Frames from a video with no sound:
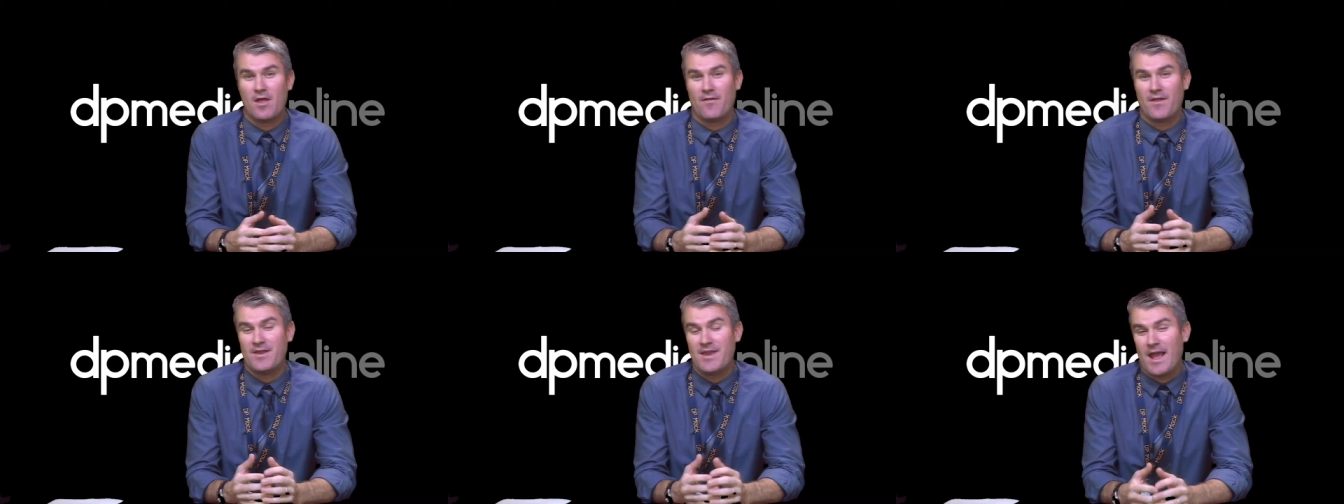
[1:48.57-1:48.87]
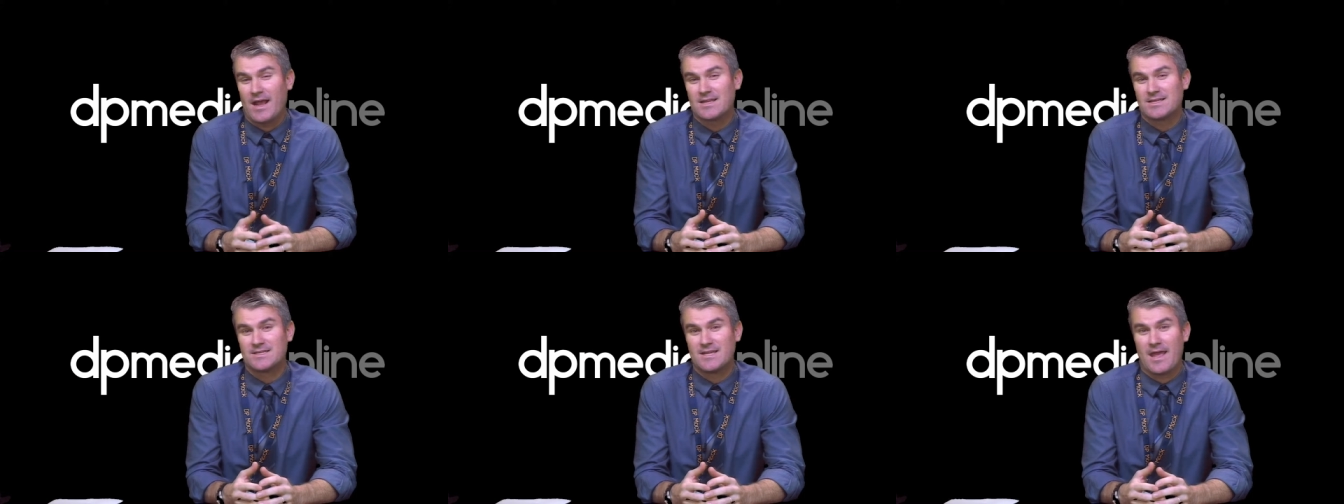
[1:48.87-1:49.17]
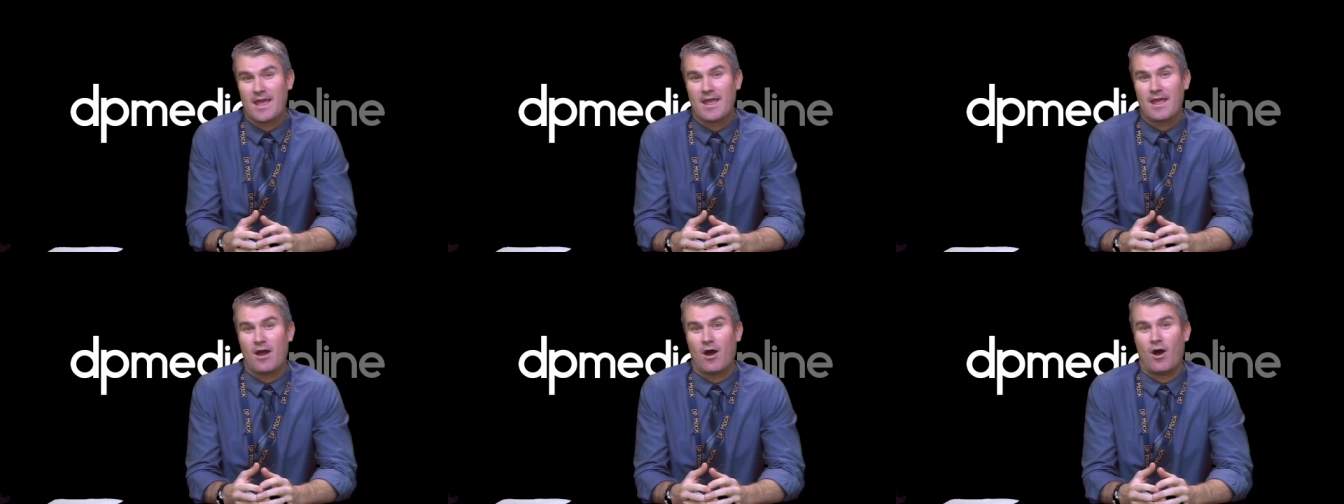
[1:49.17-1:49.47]
The next
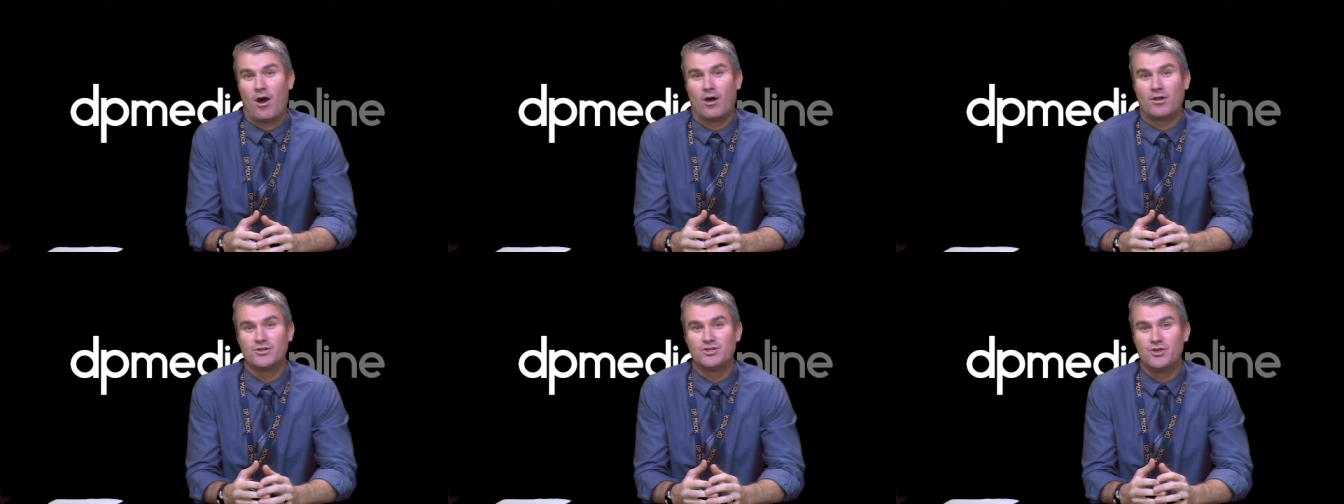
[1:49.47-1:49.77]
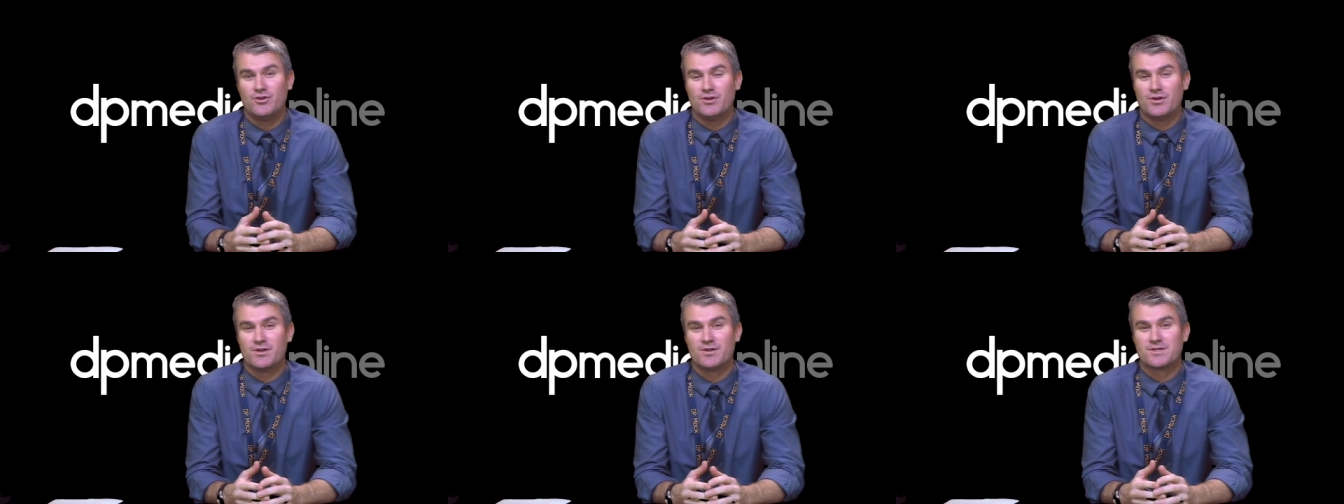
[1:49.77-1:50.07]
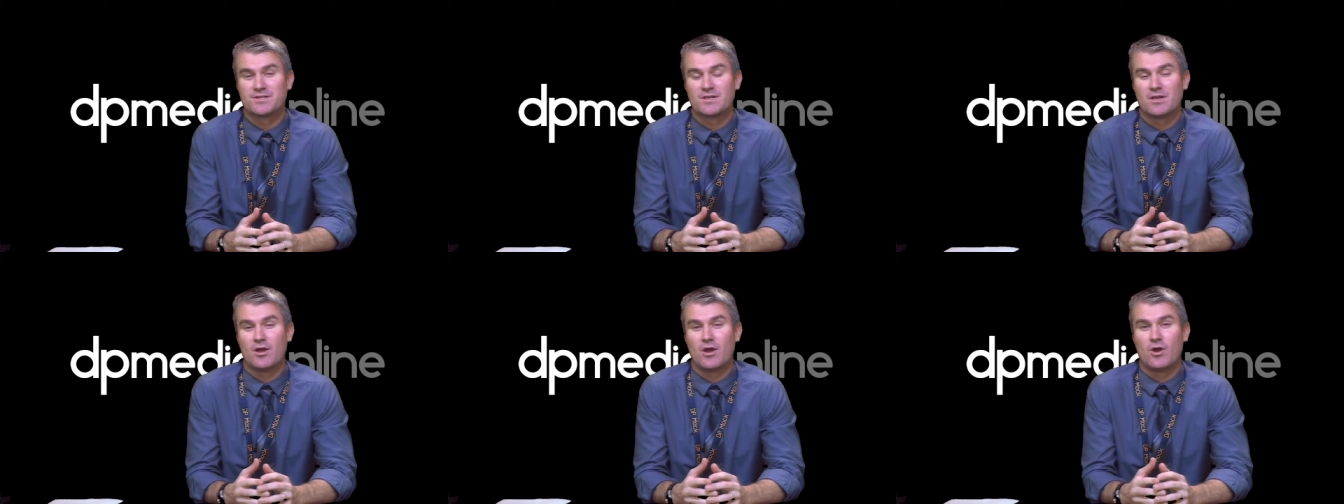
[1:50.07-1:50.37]
day, all
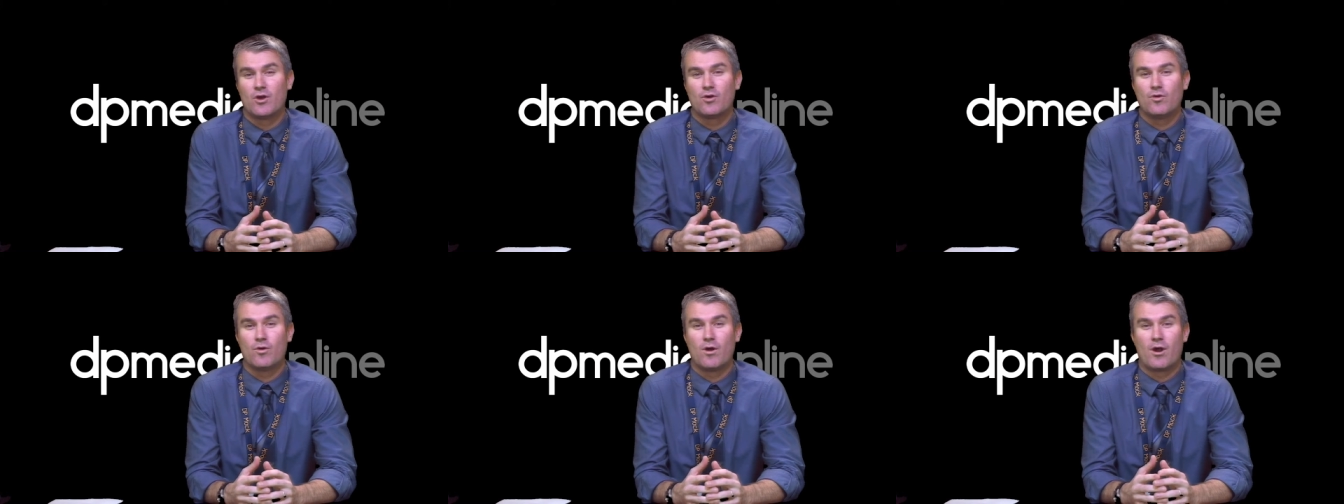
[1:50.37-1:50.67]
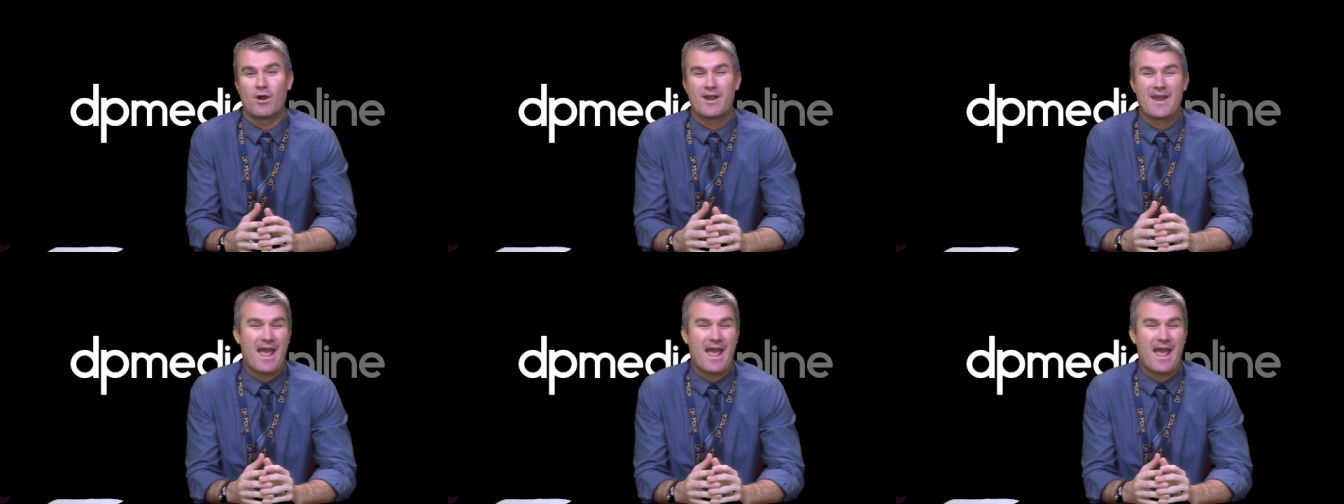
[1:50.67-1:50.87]
juniors who are